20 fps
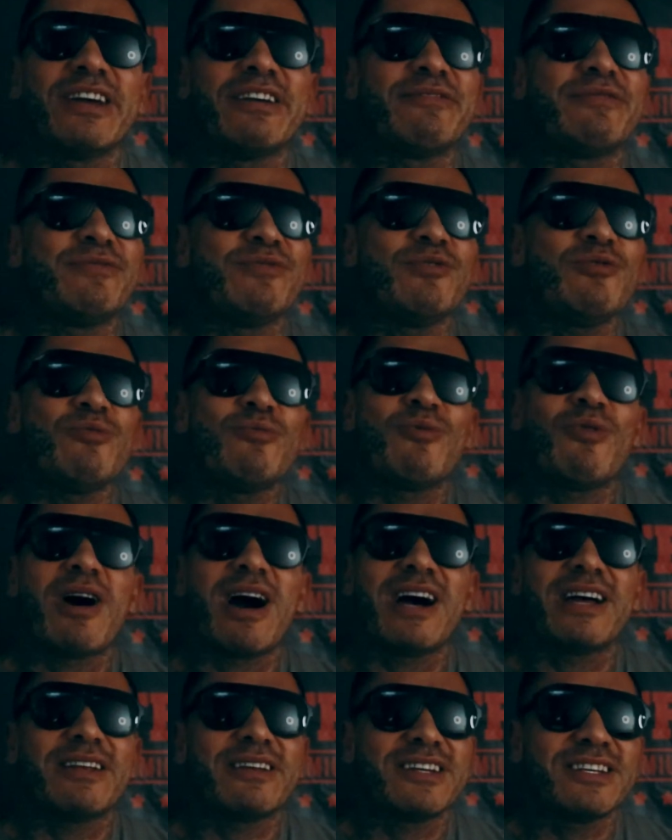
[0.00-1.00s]
If you
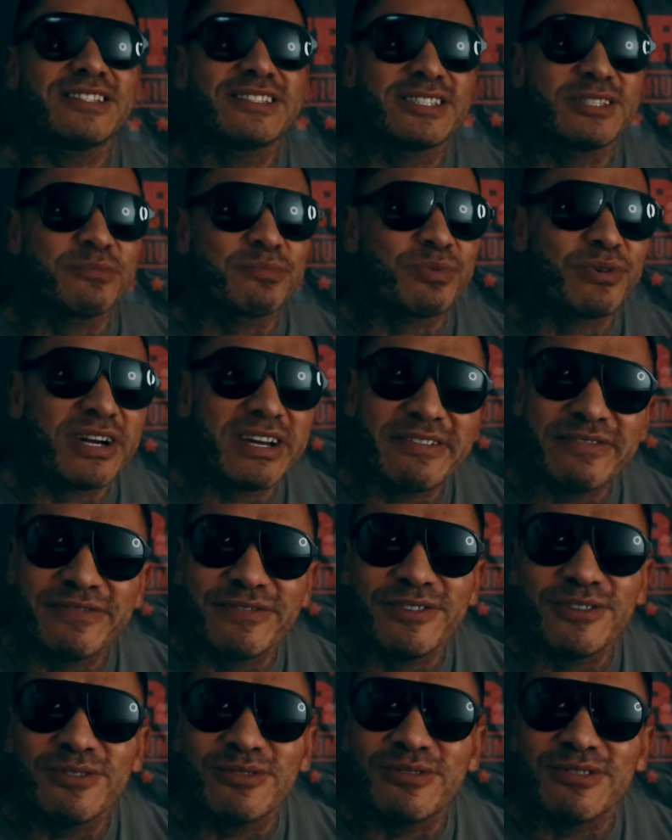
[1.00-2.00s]
want us to pray
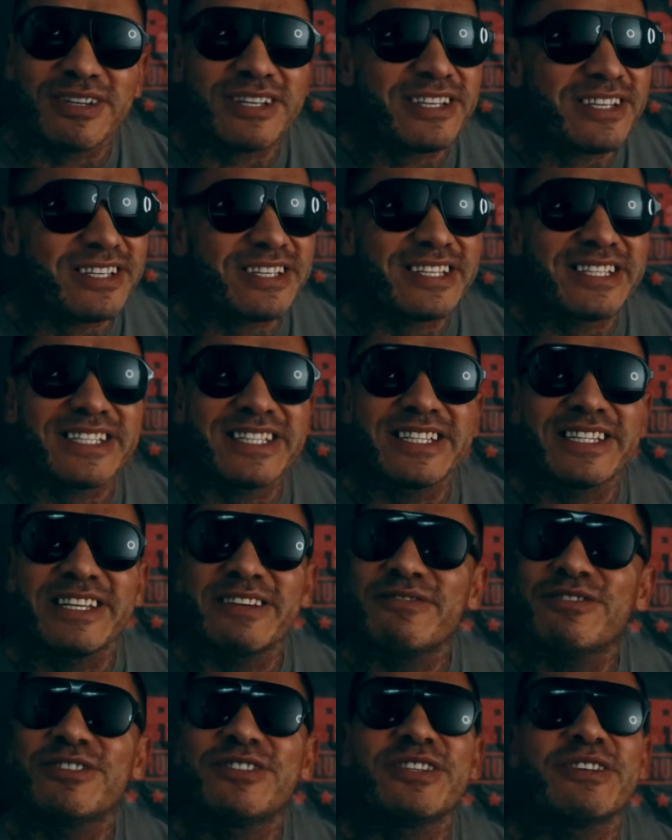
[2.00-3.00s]
for you,
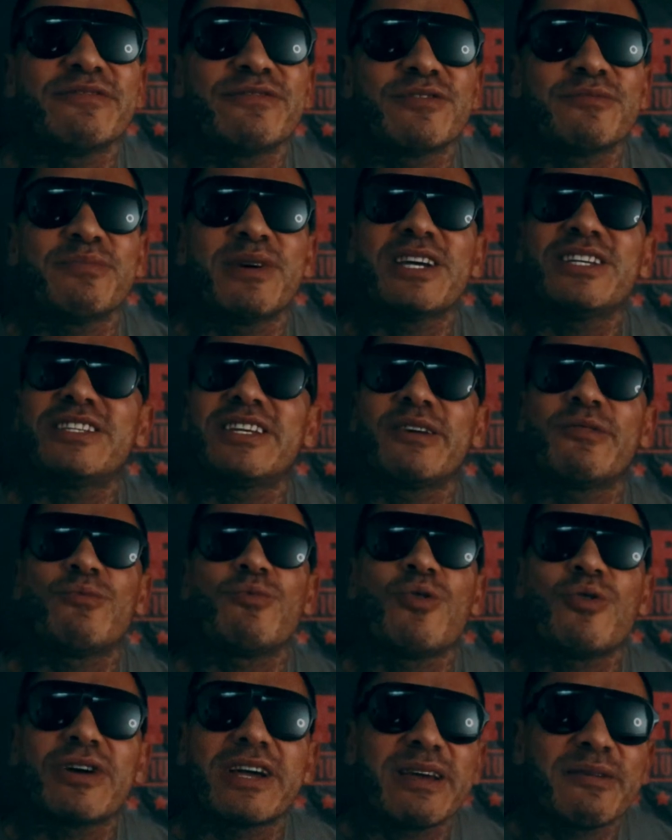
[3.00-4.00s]
leave us the information
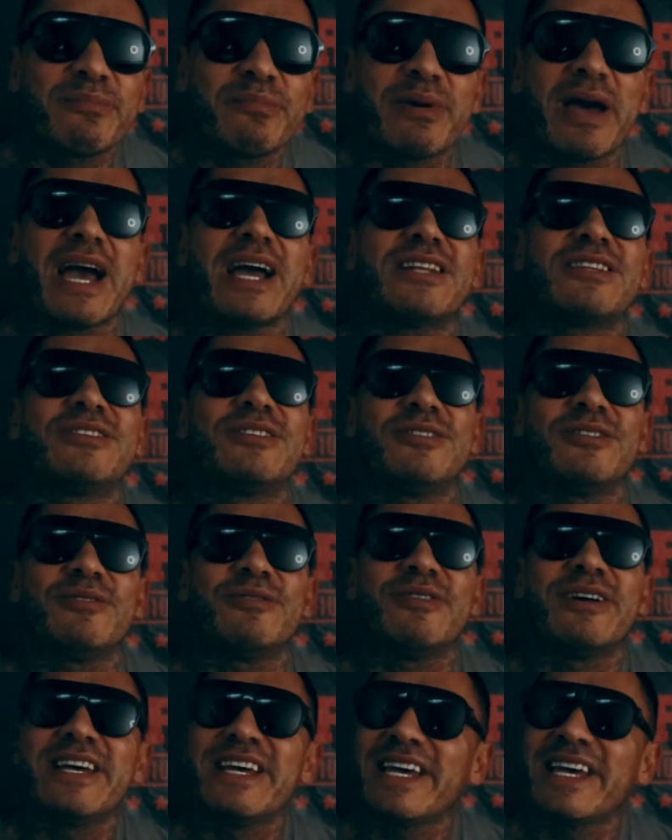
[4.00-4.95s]
and we'll get back to you.